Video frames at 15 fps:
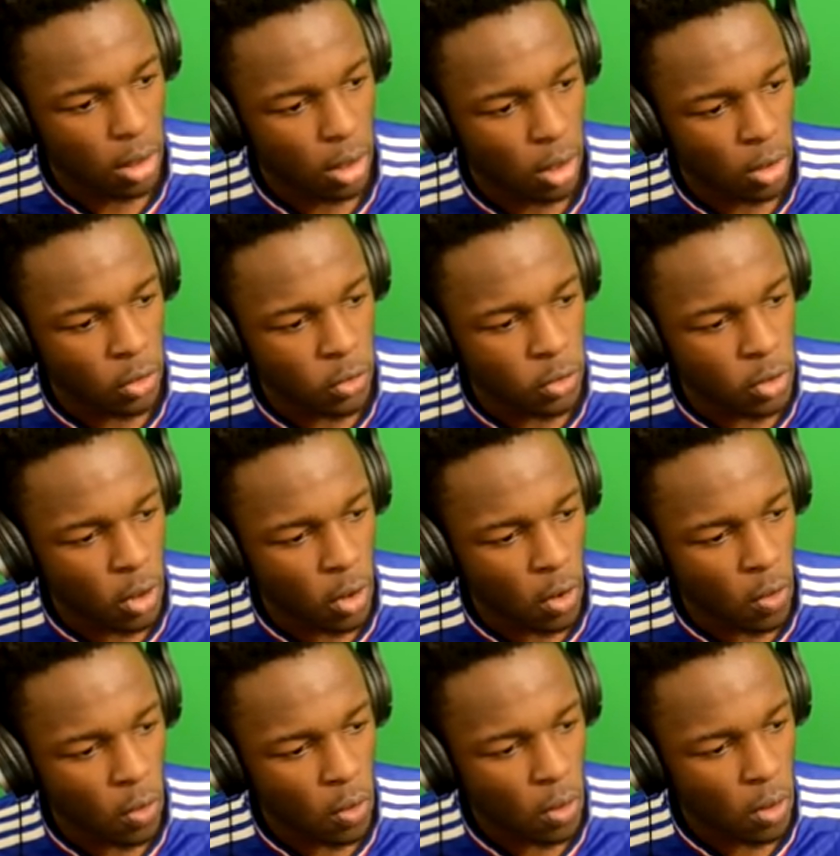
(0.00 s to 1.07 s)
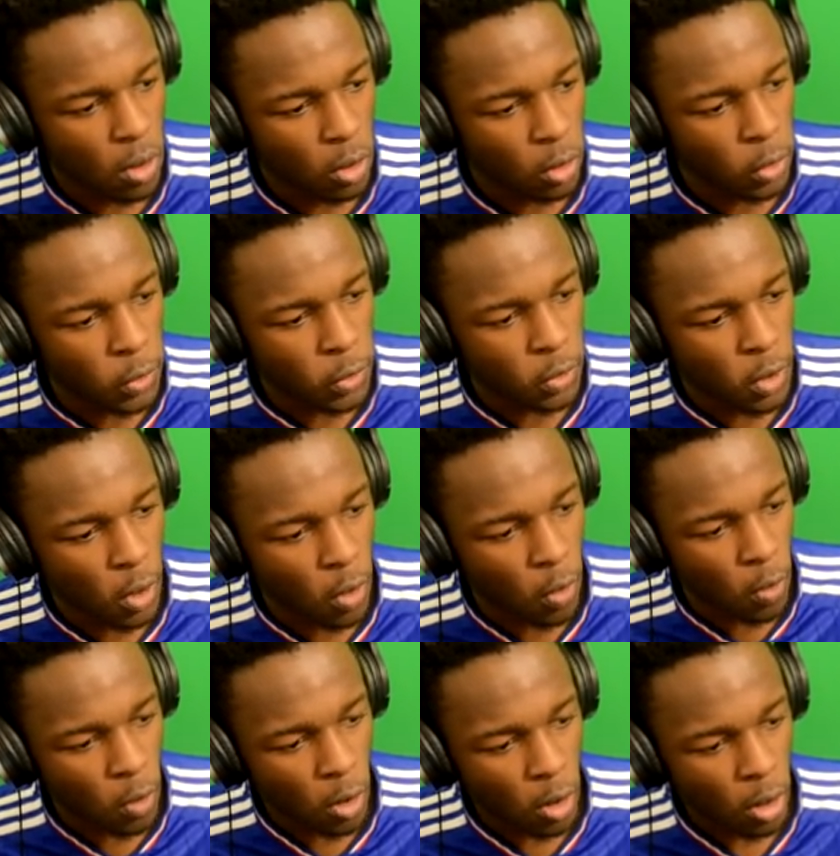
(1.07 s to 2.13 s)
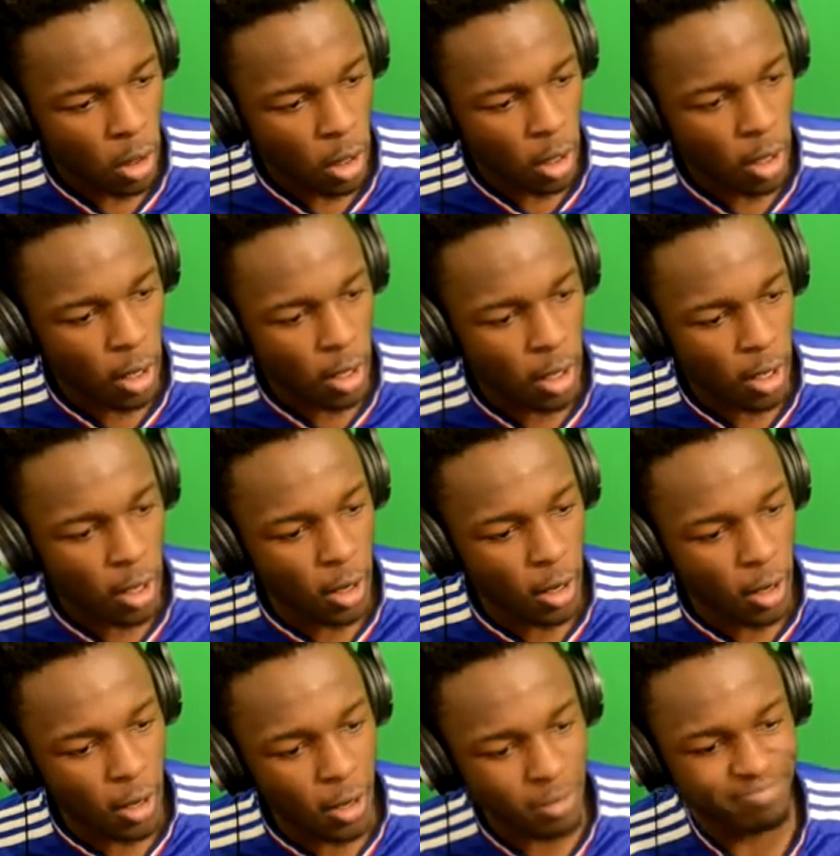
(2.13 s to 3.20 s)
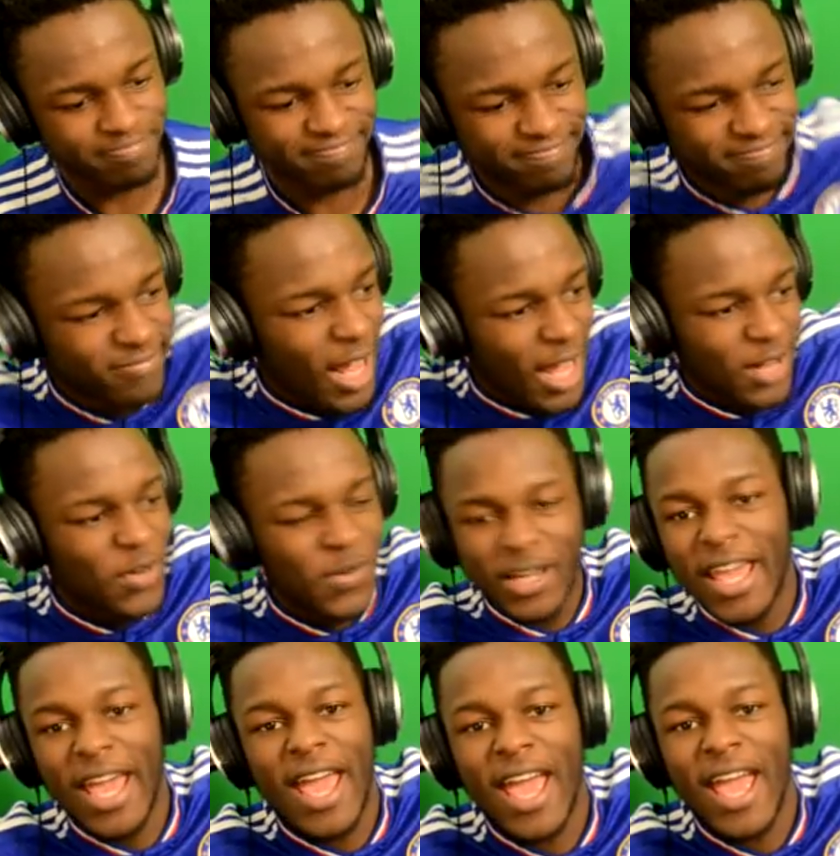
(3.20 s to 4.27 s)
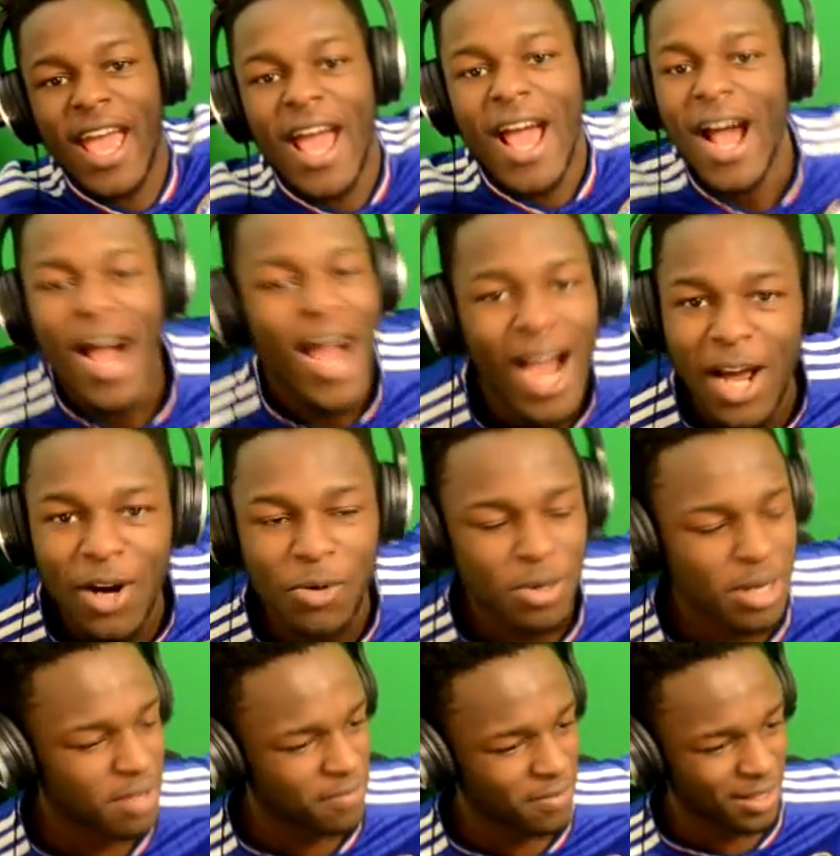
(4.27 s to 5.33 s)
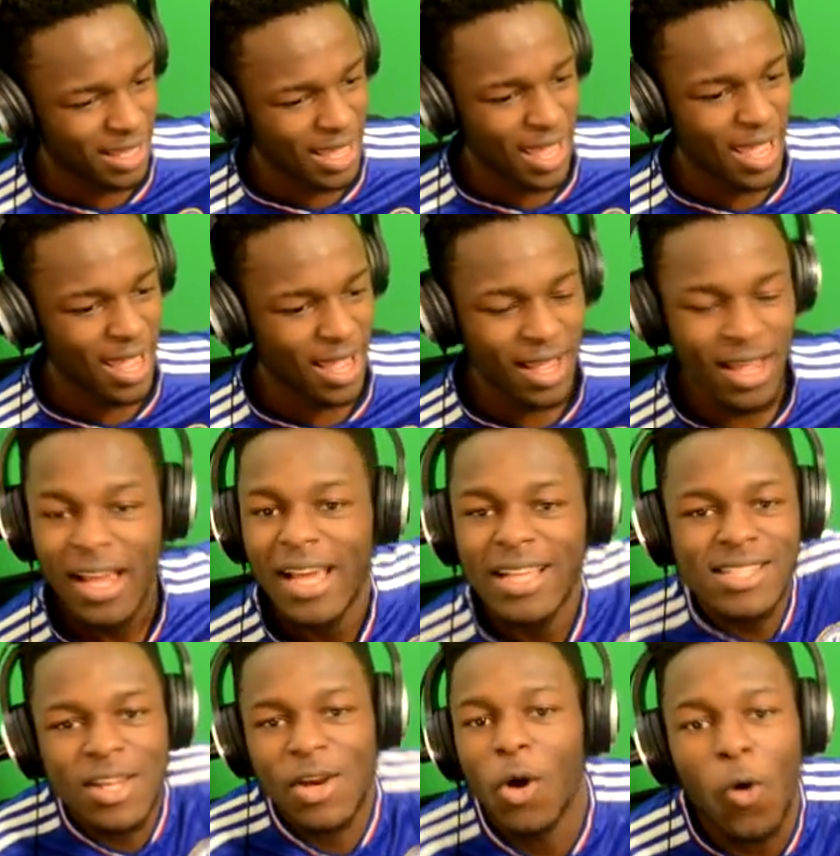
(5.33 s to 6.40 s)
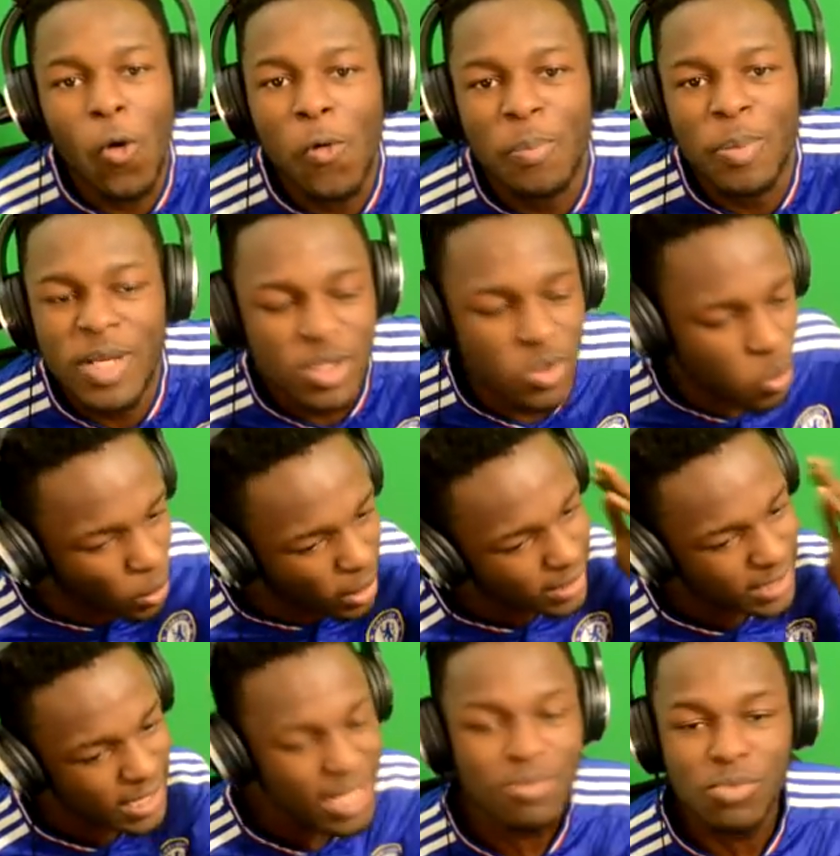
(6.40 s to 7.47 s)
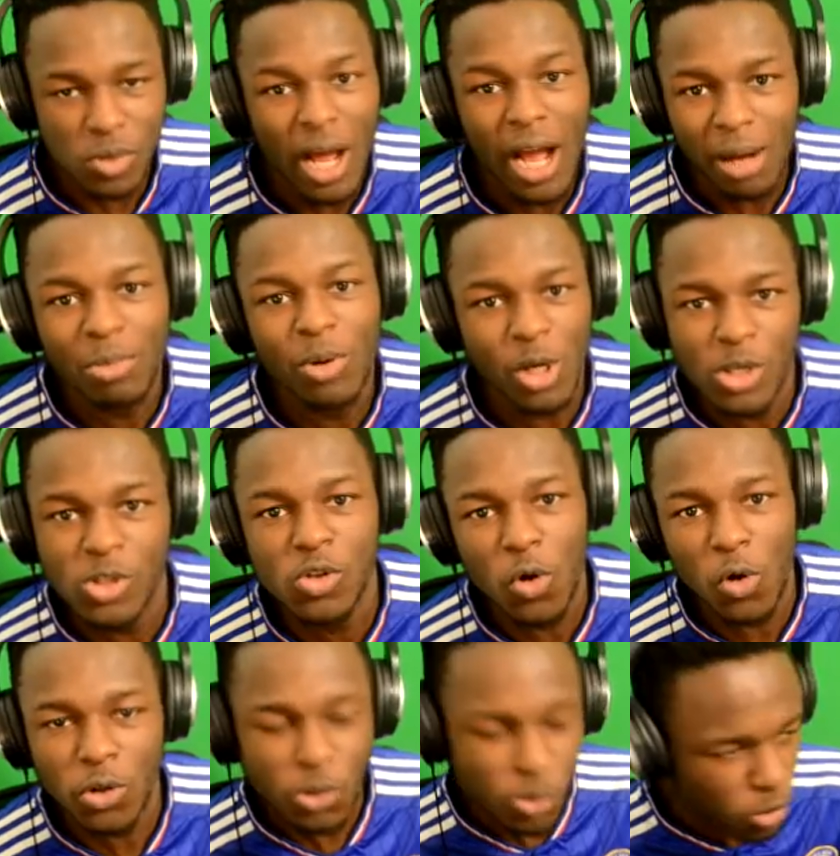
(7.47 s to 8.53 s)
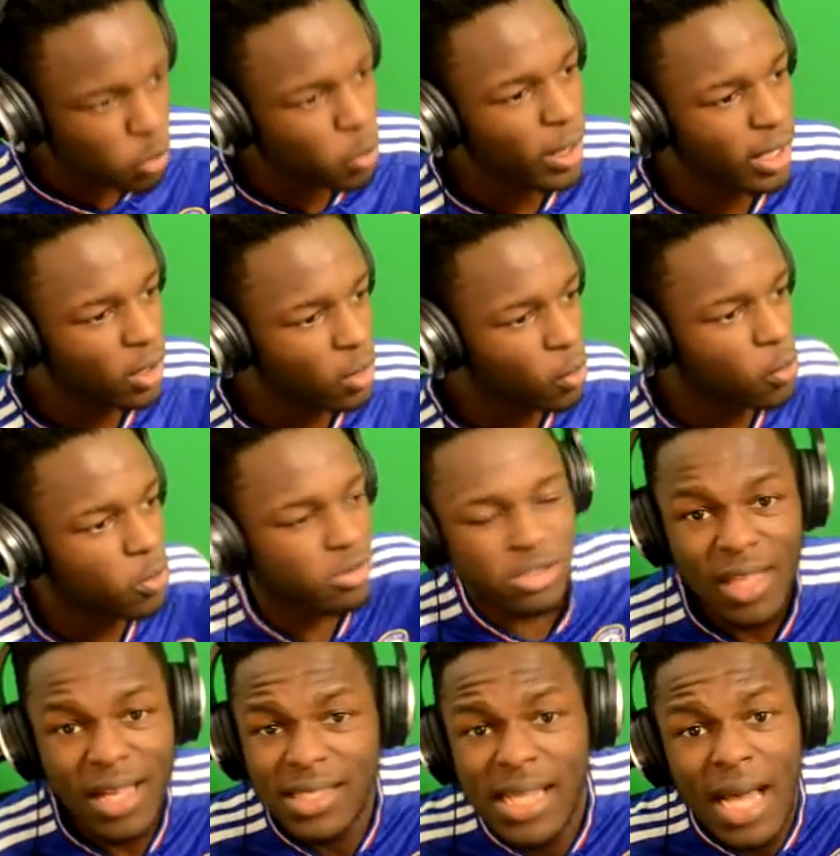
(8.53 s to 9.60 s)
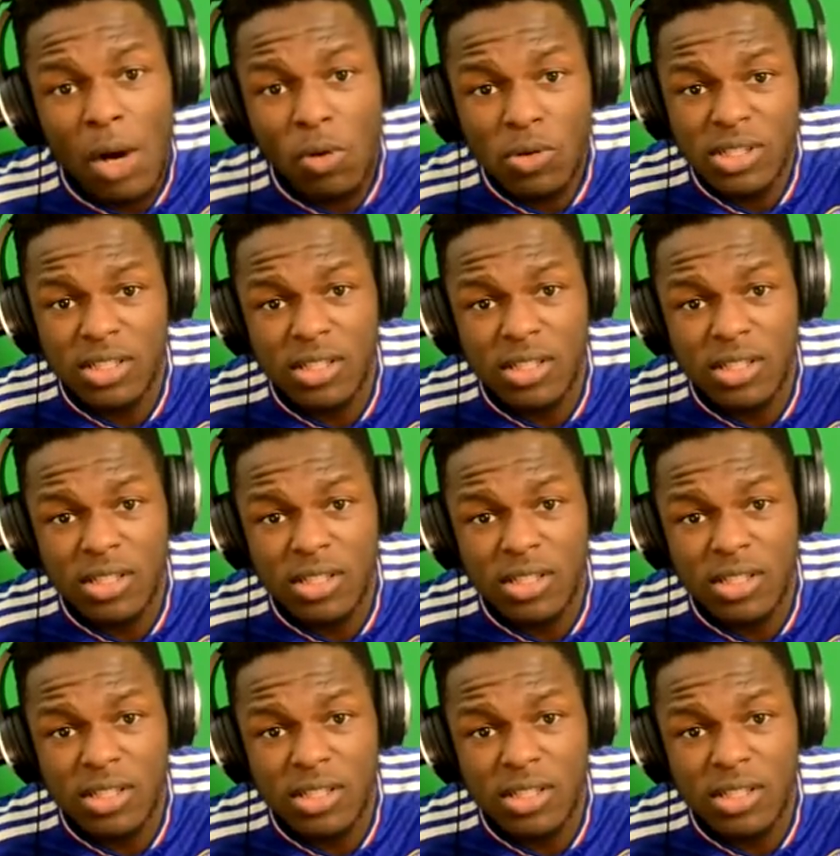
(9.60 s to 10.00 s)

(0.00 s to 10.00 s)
Aluko. Aluko. I don't care. I don't even care. It's an OP sweat team, so I'm gonna score those sweaty goals. That's how it's